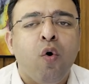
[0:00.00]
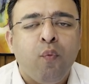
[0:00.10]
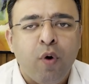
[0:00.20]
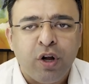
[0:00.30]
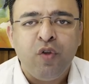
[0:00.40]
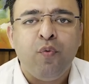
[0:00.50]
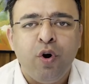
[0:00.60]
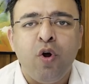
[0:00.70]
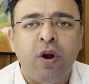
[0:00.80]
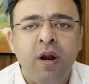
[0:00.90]

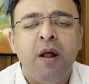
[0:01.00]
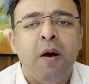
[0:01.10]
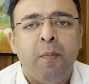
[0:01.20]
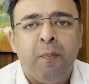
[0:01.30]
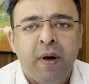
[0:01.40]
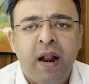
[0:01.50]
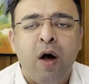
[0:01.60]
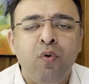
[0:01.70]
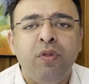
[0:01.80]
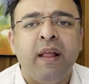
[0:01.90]
$44 per
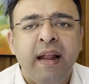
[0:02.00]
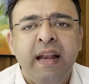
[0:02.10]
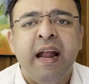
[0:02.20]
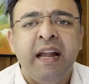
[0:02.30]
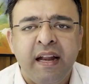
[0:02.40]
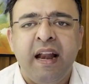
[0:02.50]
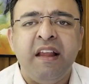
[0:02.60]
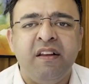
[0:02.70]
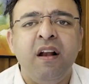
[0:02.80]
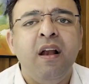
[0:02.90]
ounce in
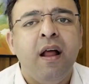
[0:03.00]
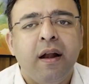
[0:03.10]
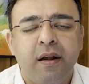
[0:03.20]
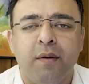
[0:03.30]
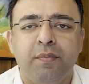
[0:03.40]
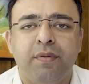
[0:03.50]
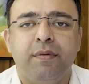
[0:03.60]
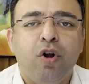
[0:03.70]
international terms.